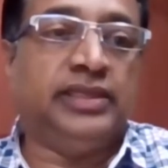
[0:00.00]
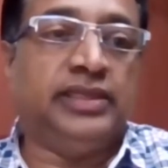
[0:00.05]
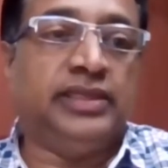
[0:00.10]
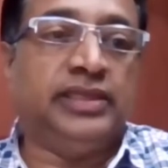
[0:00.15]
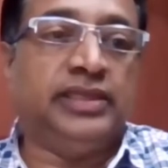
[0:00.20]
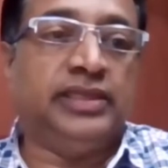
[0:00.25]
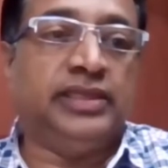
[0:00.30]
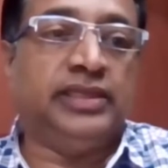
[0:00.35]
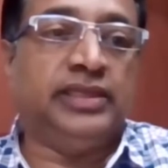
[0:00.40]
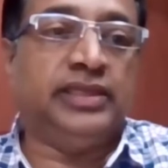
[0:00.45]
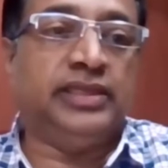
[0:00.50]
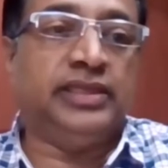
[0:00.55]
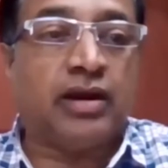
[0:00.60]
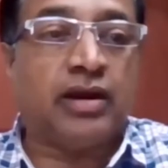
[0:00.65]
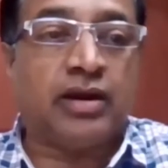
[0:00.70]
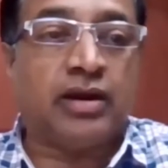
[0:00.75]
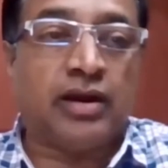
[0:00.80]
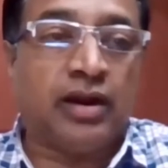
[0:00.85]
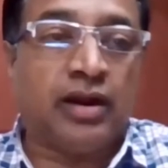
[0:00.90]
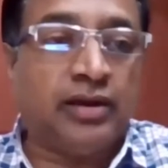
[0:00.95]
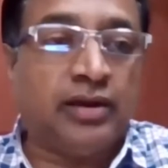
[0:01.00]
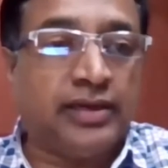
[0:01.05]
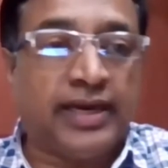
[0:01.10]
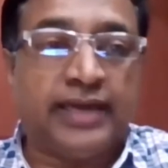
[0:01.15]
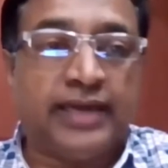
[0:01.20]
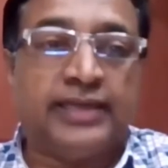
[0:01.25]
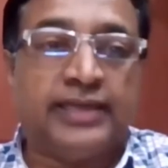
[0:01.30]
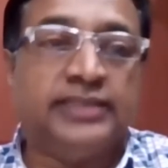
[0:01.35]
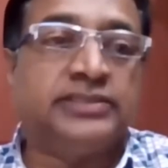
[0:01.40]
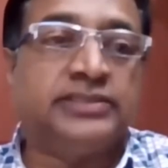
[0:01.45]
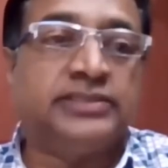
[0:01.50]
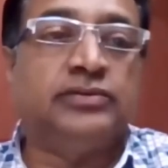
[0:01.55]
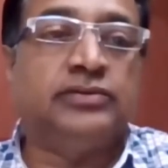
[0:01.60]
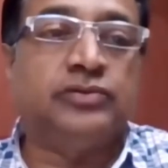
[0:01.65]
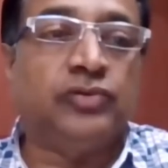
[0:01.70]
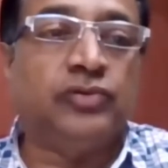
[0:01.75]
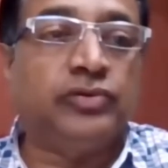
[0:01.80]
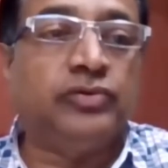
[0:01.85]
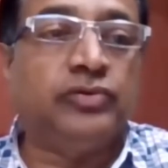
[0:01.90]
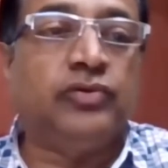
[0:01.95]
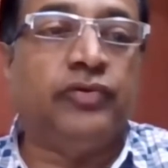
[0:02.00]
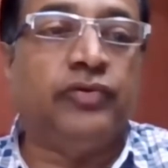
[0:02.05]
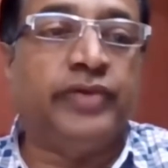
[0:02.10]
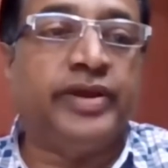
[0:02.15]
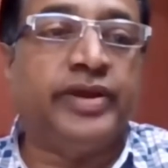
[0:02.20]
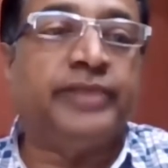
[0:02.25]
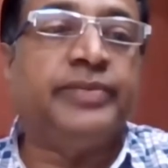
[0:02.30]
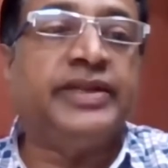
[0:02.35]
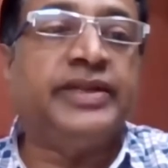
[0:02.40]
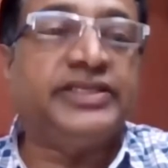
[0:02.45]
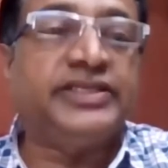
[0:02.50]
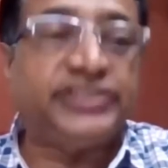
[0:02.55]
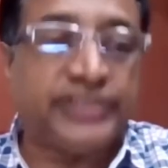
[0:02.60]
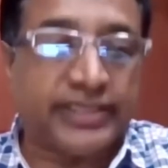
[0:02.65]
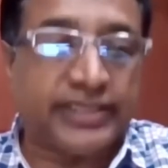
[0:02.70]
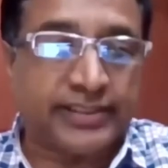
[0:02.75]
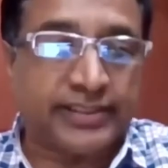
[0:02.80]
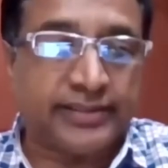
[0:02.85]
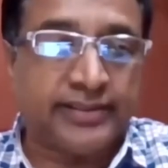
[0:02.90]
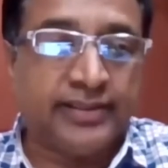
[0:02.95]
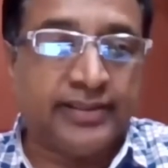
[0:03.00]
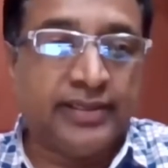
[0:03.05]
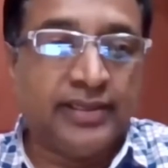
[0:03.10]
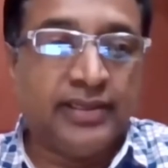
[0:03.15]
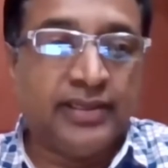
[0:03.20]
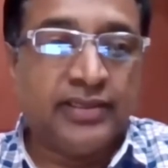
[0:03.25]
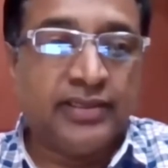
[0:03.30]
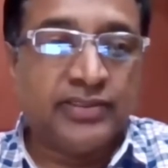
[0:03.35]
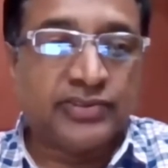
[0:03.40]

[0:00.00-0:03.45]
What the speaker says: need to do this or not, that is nowhere being checked.